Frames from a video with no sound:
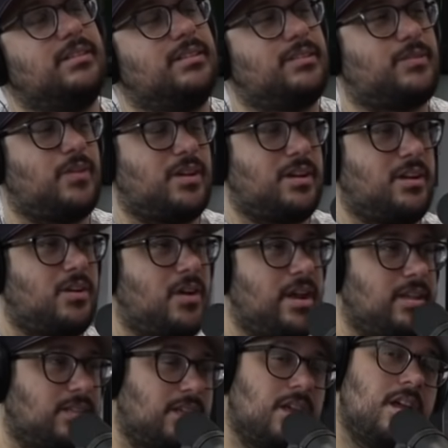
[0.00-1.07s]
It's fucking
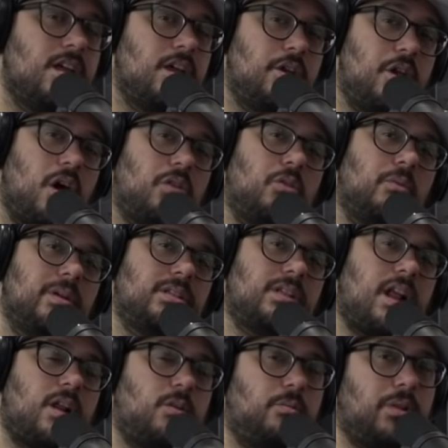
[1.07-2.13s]
crazy. No, the
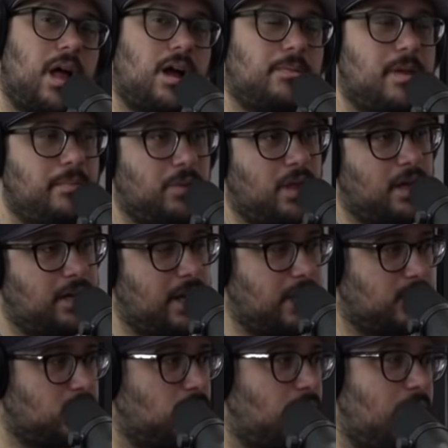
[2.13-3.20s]
reason I don't block people on
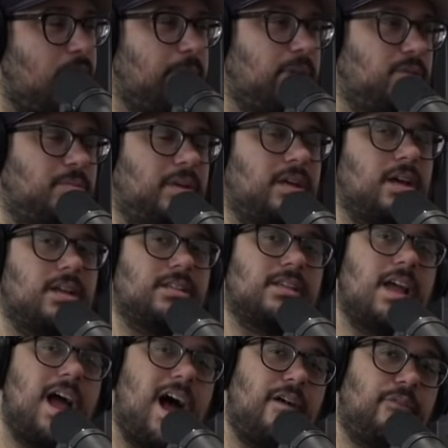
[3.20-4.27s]
Instagram is because
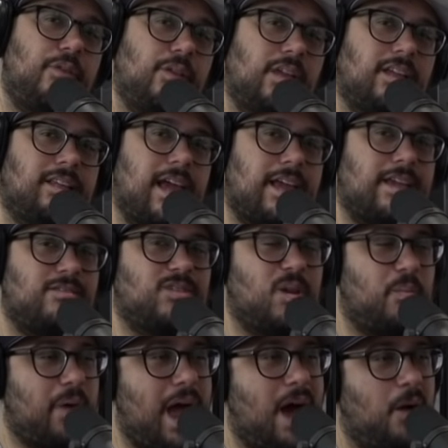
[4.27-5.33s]
I feel like that gives
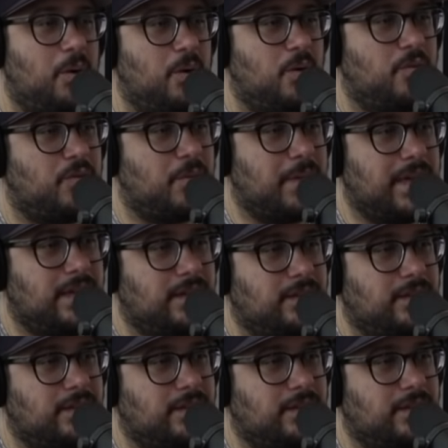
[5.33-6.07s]
them power over me.